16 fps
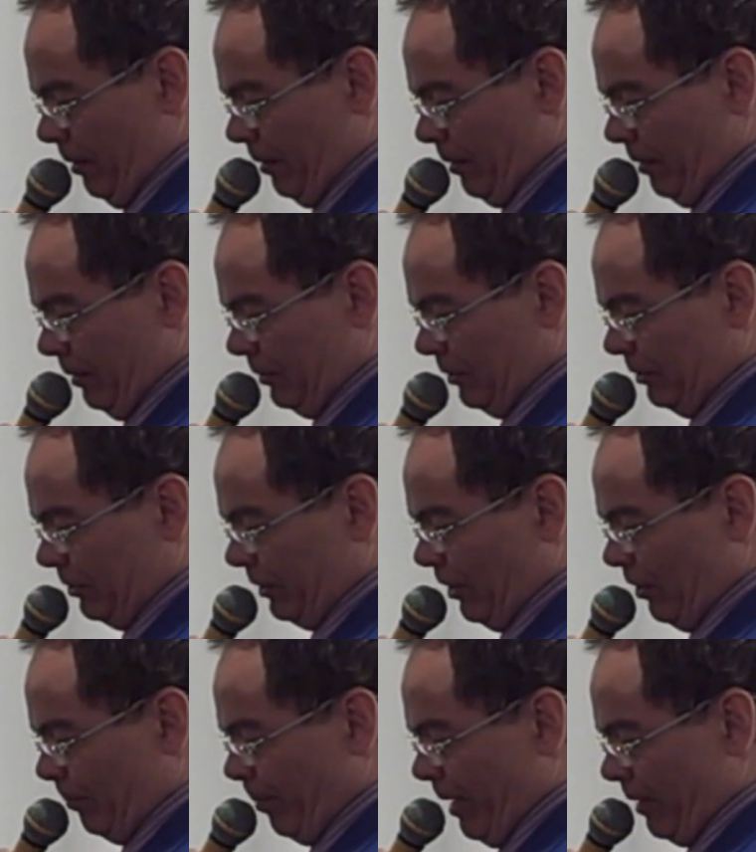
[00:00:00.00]
It's
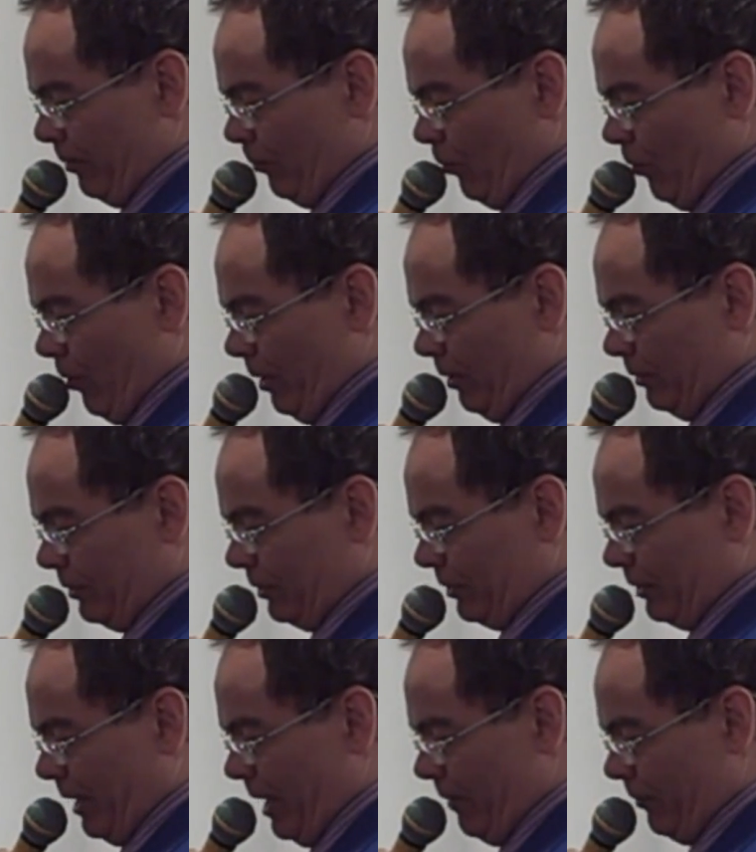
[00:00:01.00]
considered by the Royal
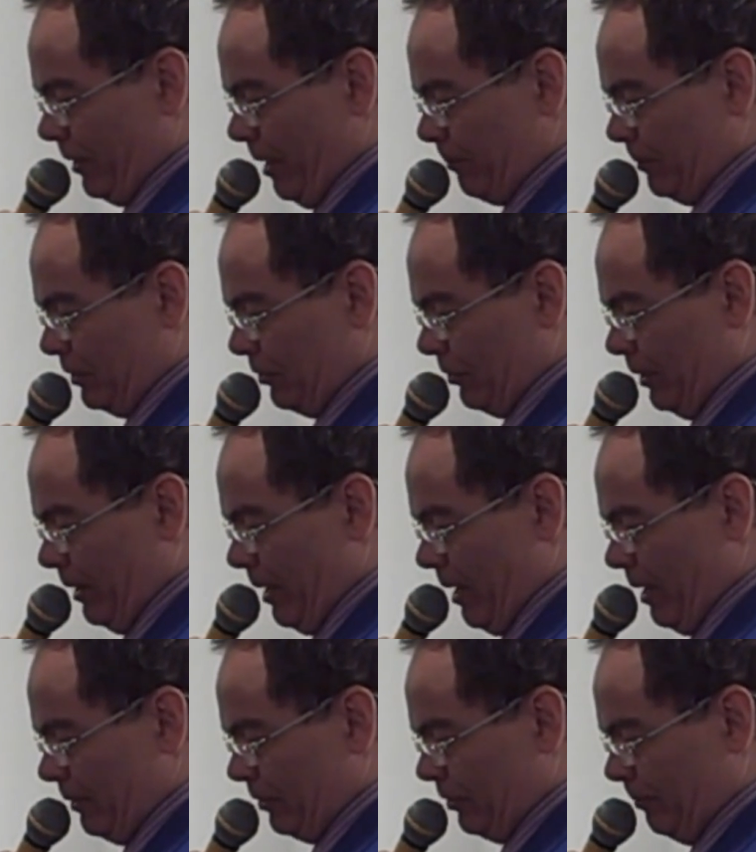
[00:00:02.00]
Society of
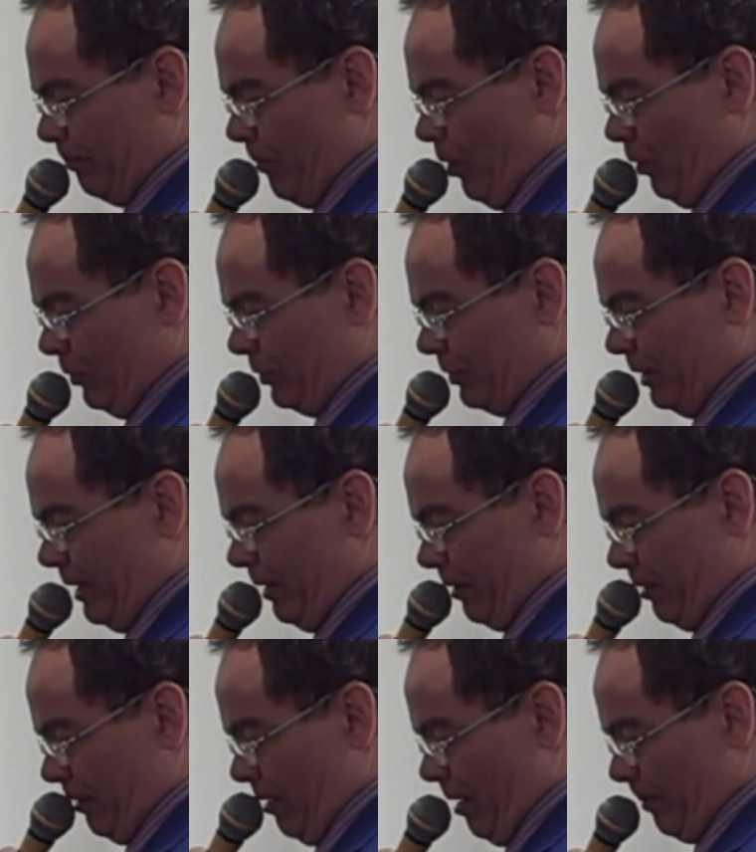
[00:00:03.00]
Chemistry as the most
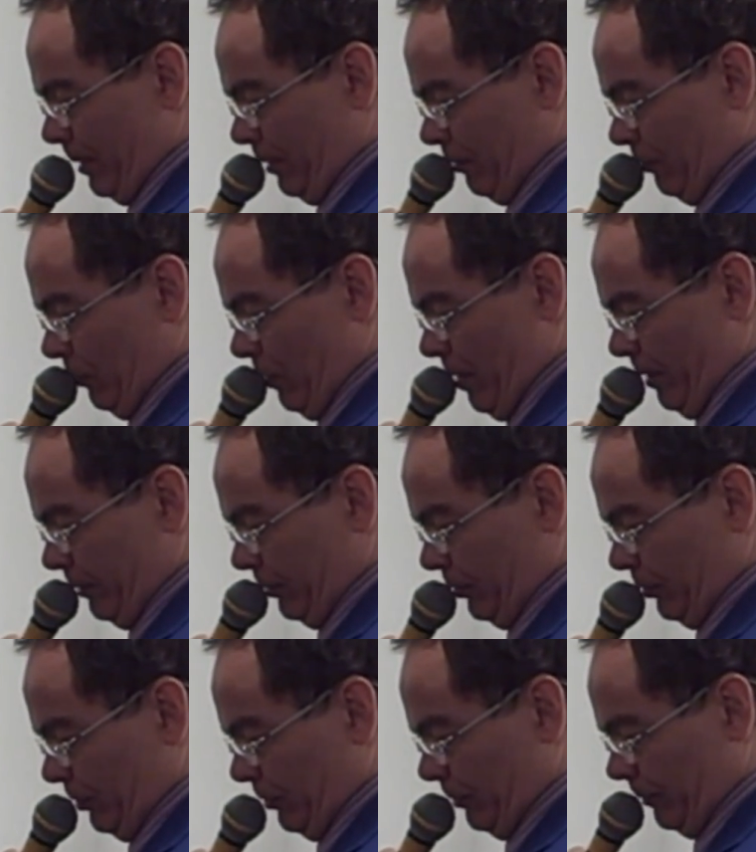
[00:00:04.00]
economic
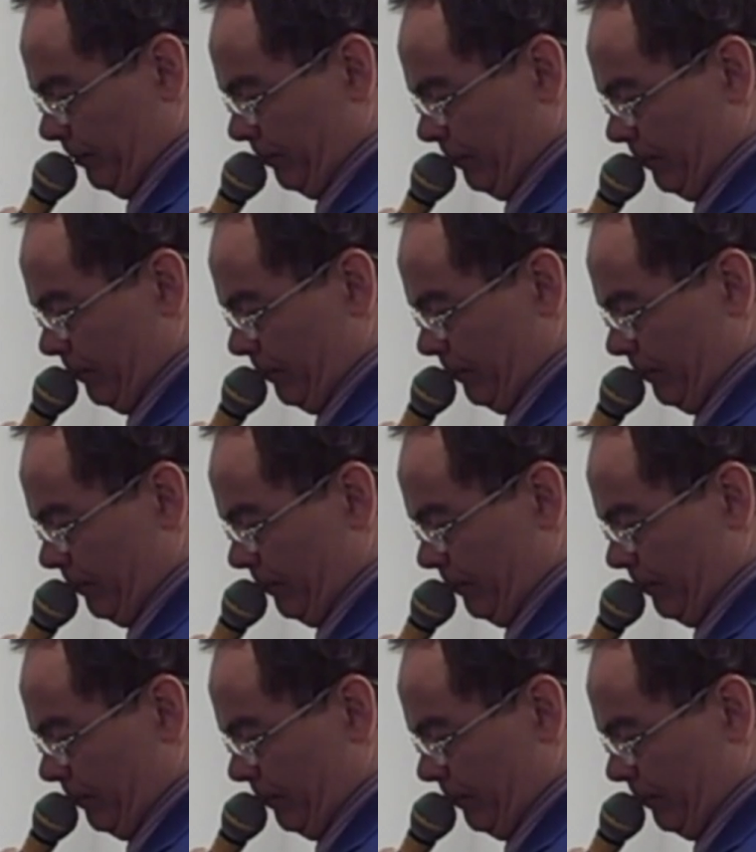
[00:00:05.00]
lunch.